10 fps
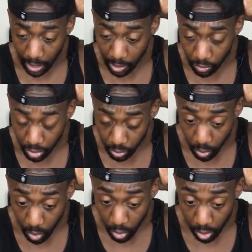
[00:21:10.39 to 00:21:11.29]
I would
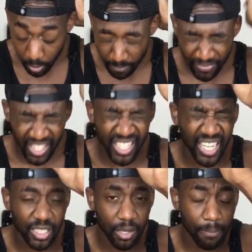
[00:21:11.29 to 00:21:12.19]
walk. It
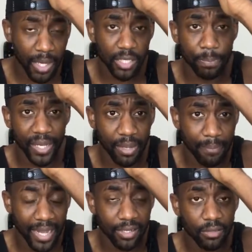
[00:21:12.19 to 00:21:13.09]
takes a much bigger
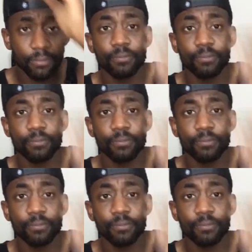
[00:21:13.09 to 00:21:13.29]
man